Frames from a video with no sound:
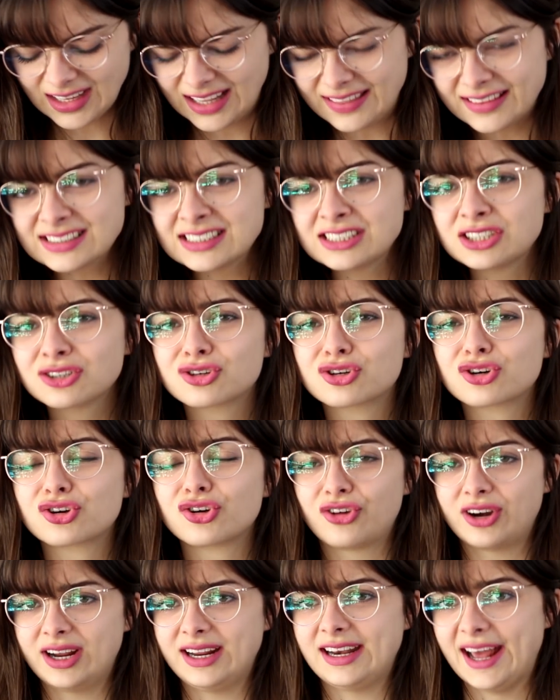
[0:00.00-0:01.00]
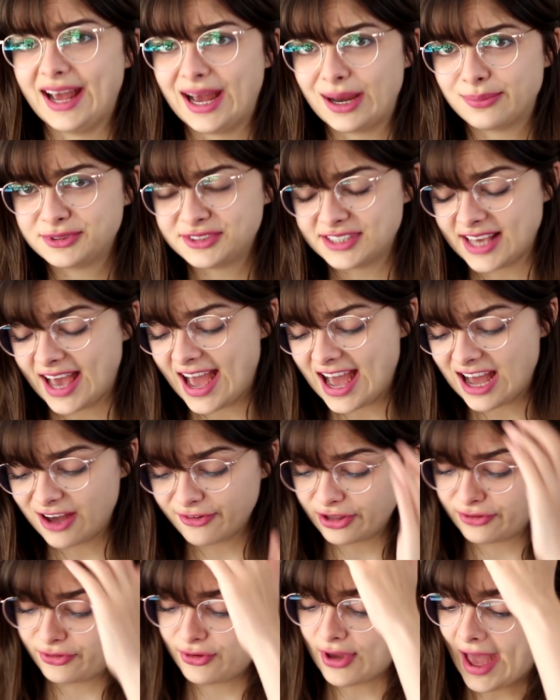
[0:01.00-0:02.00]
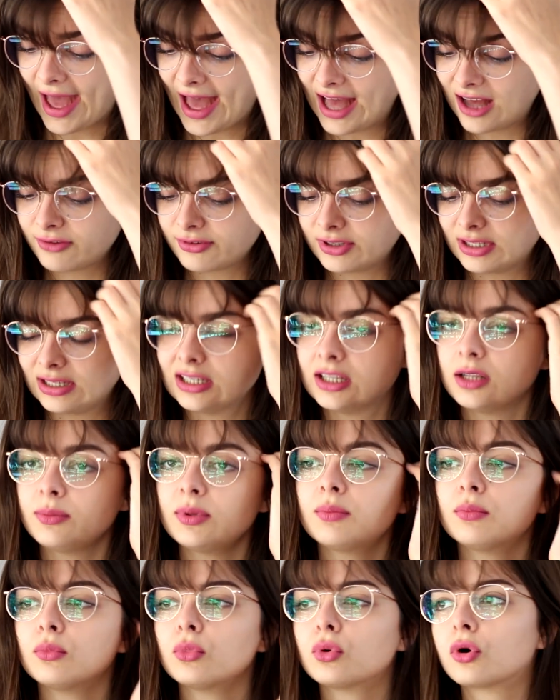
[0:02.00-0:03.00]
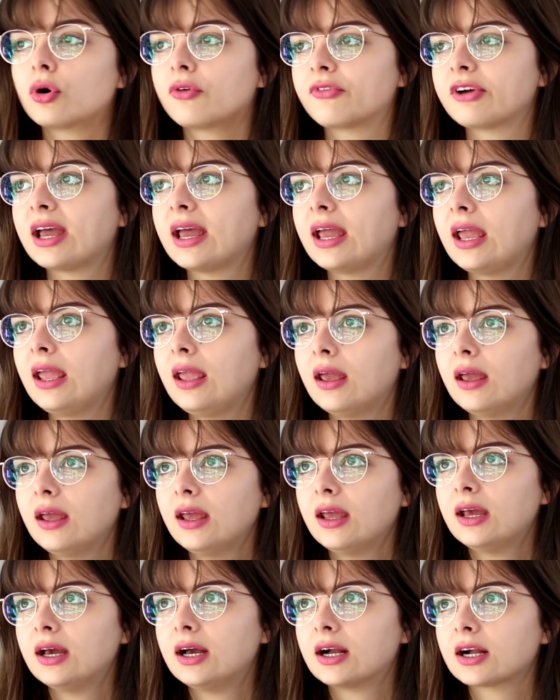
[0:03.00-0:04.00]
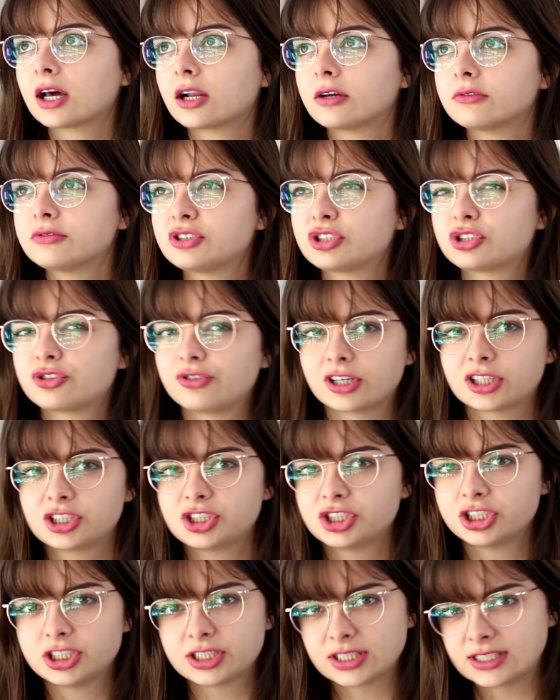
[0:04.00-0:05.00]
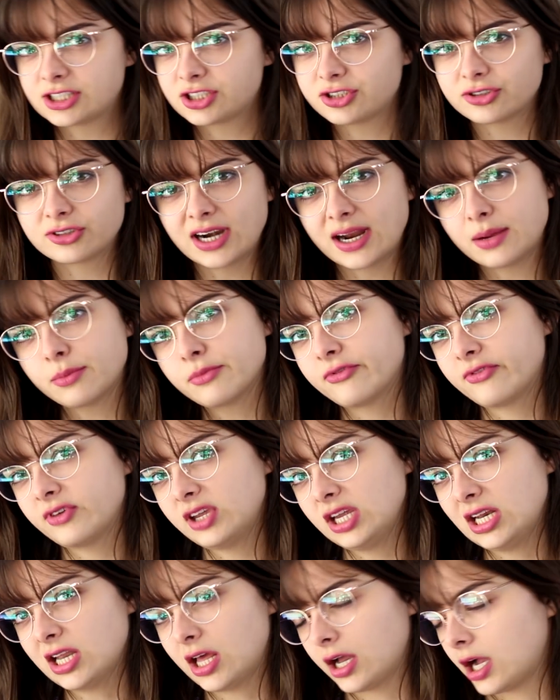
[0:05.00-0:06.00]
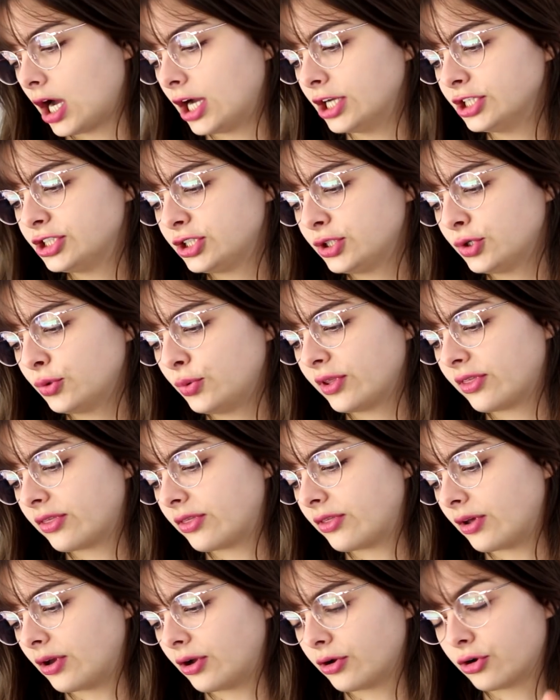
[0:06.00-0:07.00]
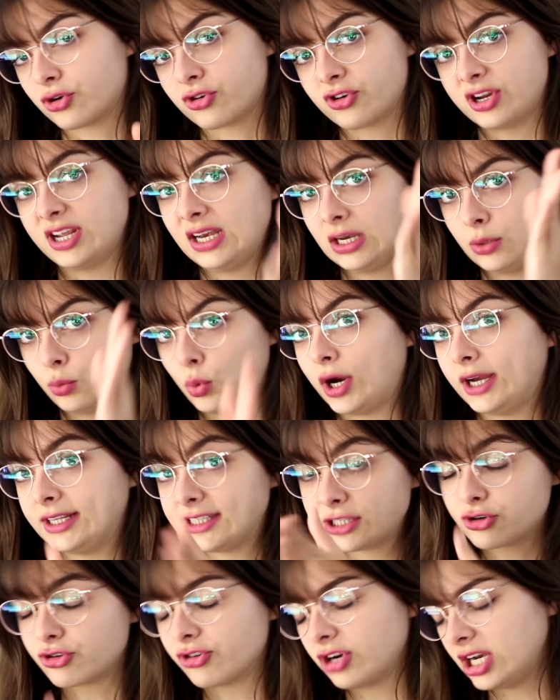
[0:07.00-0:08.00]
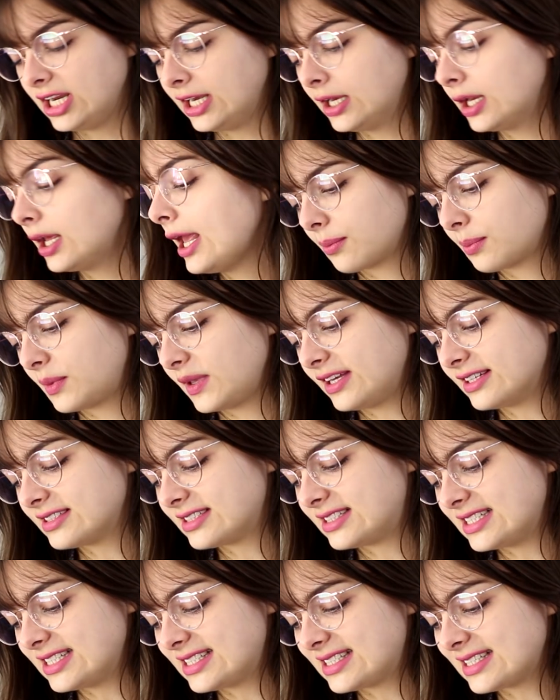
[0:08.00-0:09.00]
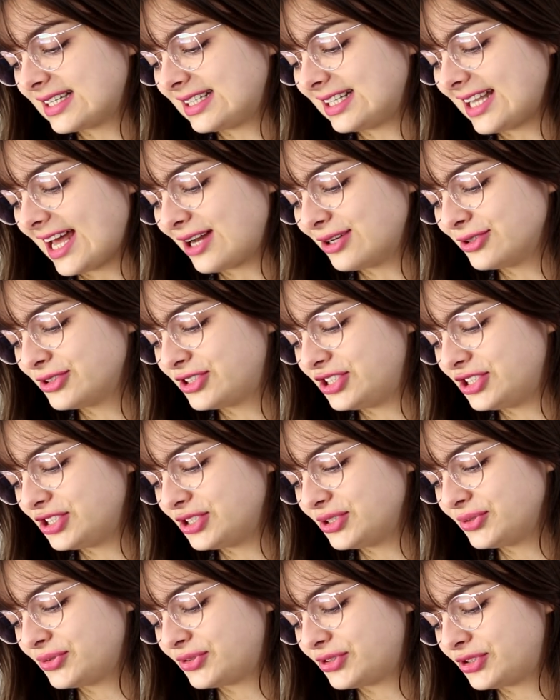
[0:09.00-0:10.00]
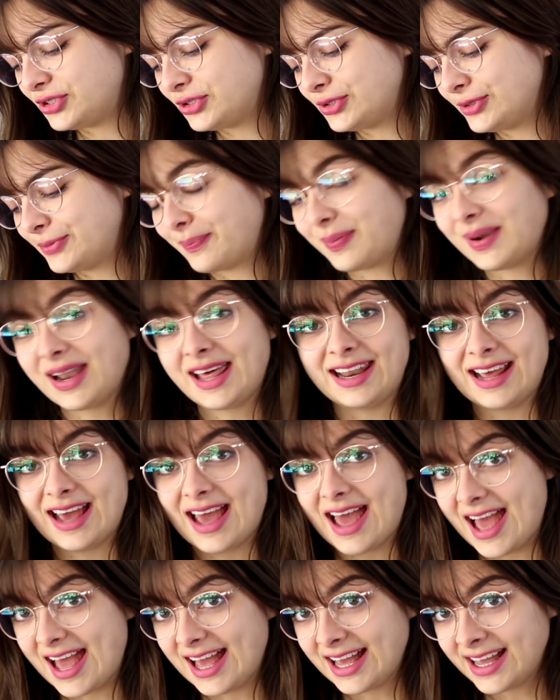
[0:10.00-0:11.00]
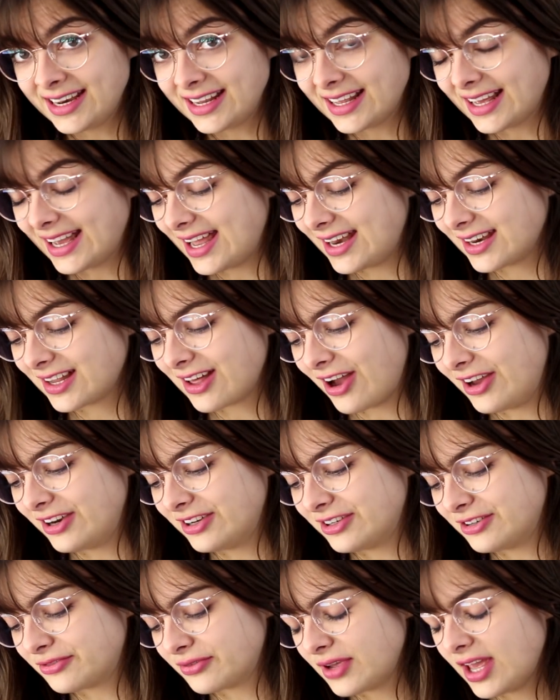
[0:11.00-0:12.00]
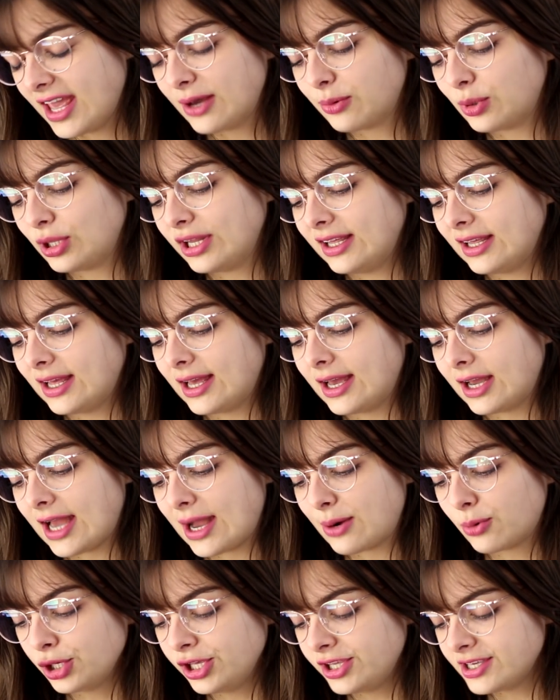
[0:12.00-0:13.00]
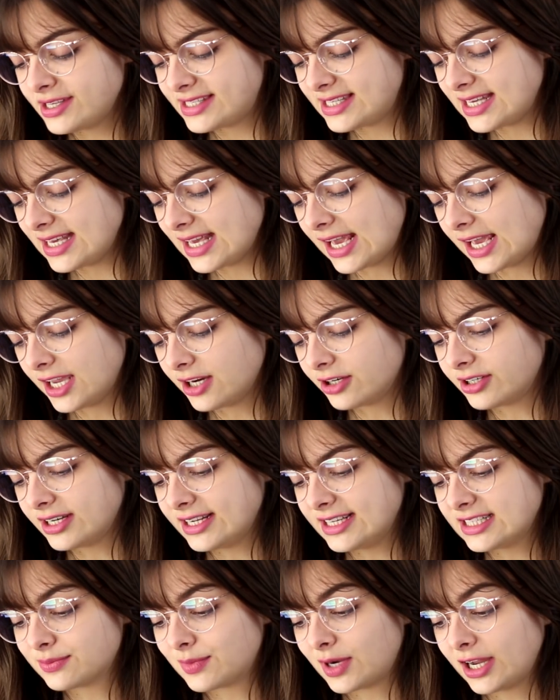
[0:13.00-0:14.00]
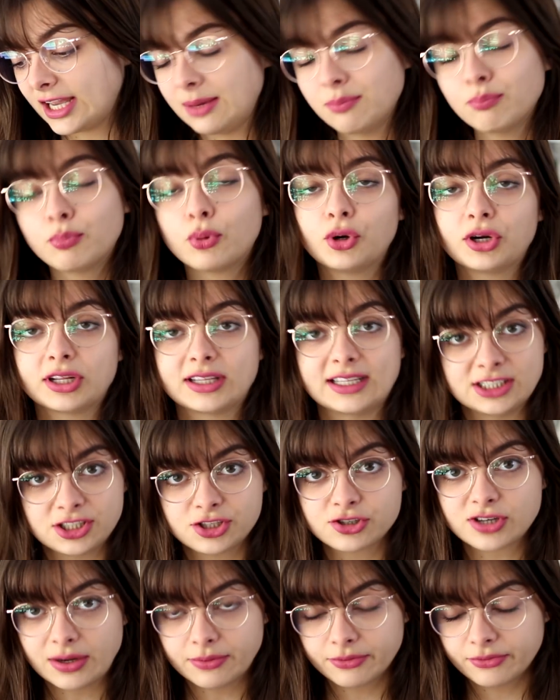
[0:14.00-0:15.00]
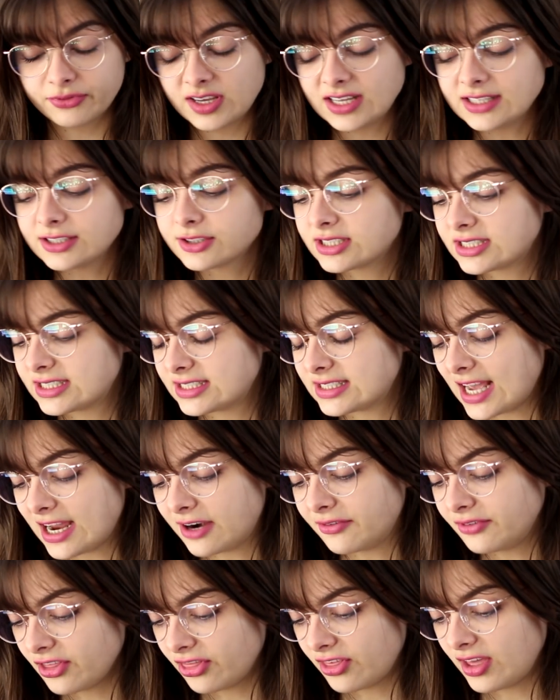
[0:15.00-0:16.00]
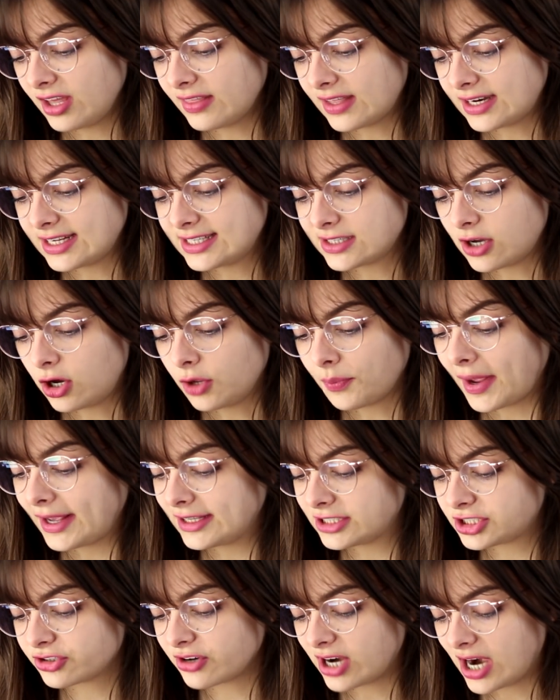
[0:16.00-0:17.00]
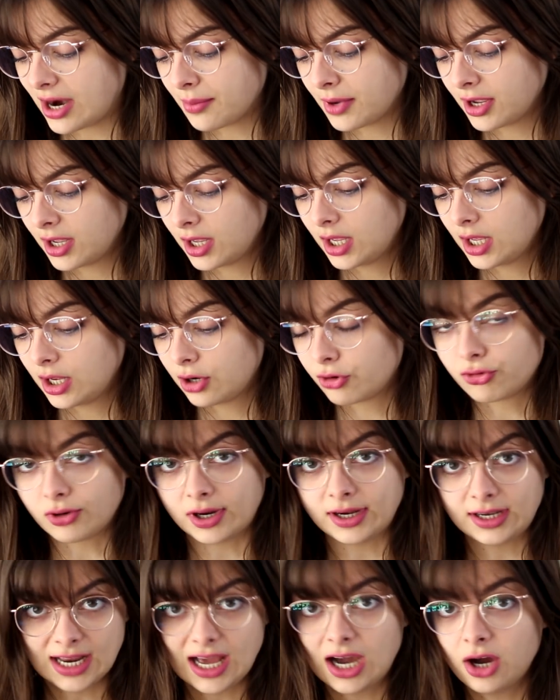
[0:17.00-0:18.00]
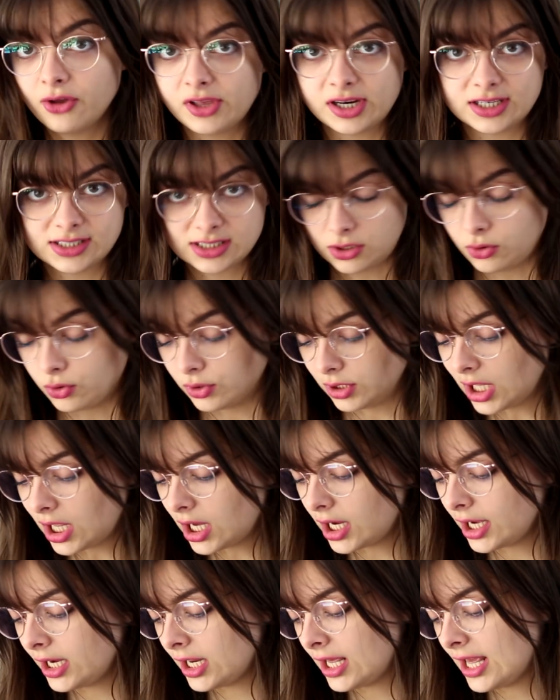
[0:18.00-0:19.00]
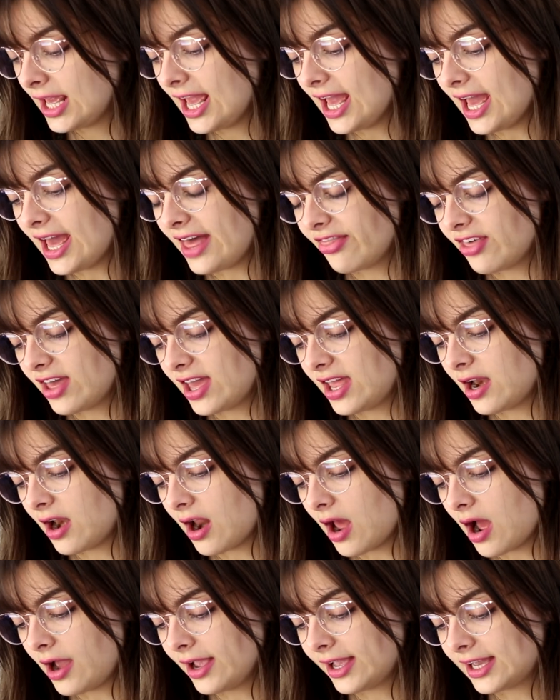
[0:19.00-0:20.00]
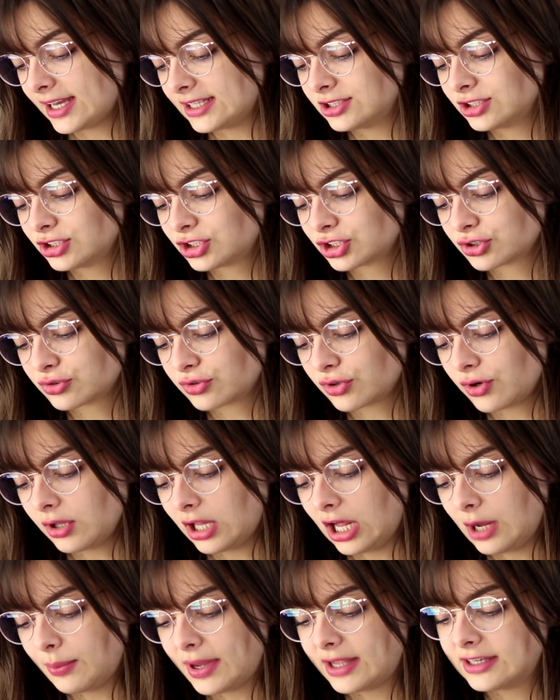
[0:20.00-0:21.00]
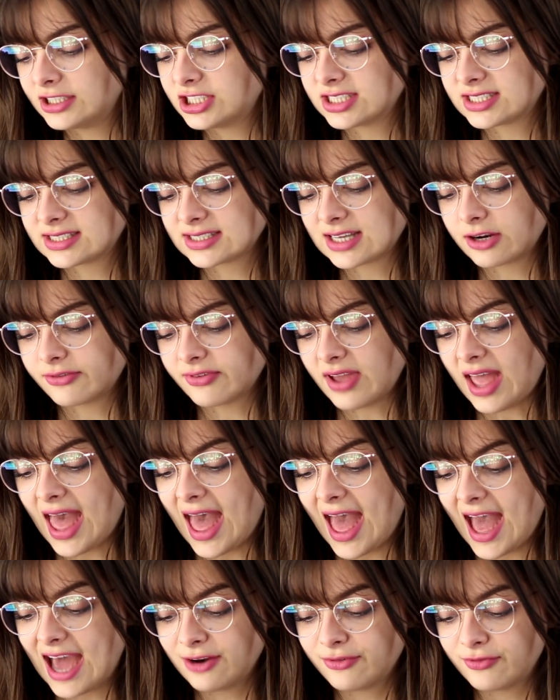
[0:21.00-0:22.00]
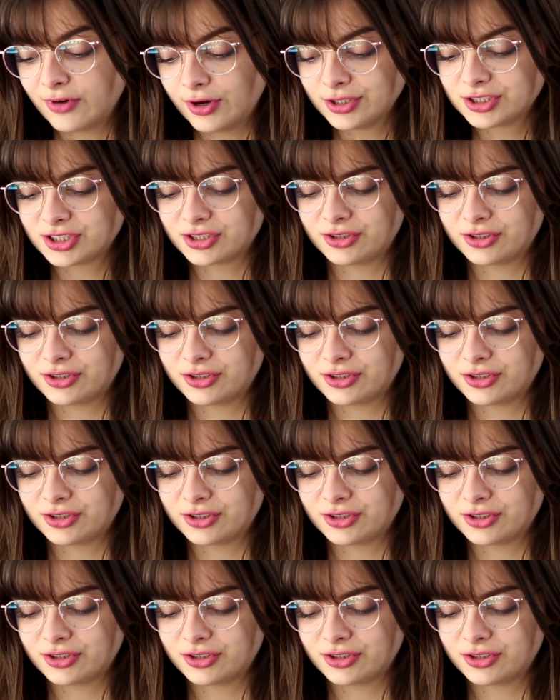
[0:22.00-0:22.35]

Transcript: And this is a great app to have if you have a little bit more of a kind of structured Instagram feed like I do with the green, white, green, because this allows you to plan ahead and kind of, well, what you see here is my imported Instagram feed. So this is everything that is on my Instagram right now that is online, and then I can scroll up and just kind of add photos.